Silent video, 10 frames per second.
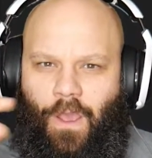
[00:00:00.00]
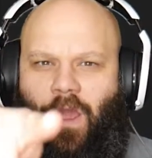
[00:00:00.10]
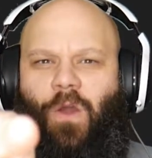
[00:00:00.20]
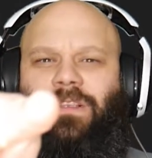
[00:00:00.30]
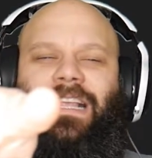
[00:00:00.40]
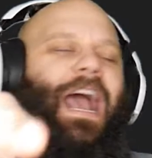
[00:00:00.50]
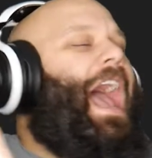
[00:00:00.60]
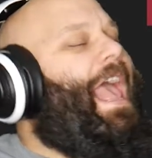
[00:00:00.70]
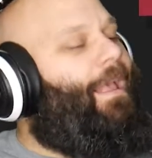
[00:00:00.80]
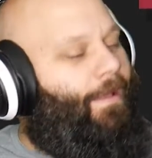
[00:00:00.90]
Who's
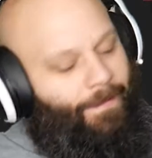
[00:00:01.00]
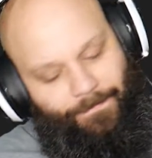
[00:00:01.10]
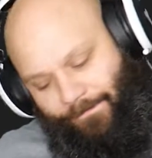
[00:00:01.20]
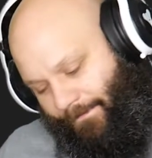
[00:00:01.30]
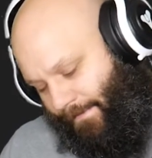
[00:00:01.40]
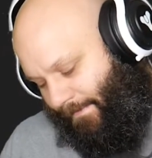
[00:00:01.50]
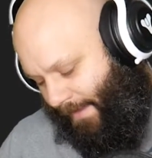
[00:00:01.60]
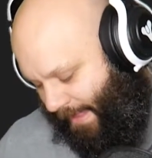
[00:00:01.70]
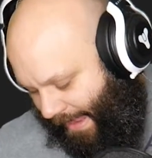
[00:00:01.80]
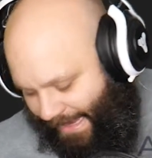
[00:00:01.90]
Kyle?
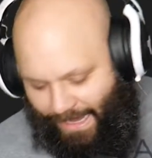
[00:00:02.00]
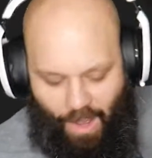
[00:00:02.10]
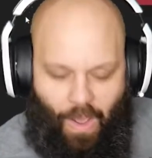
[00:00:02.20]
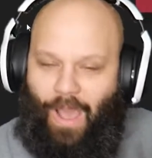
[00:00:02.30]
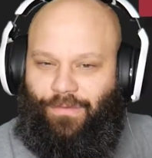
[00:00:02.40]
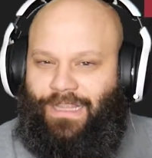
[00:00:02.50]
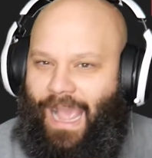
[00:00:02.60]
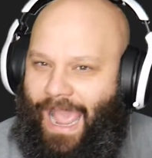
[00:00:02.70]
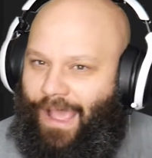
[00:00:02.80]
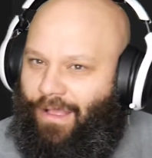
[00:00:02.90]
I didn't know I was
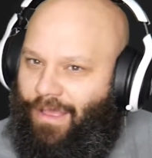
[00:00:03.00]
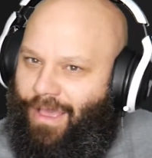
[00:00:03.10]
Kyle.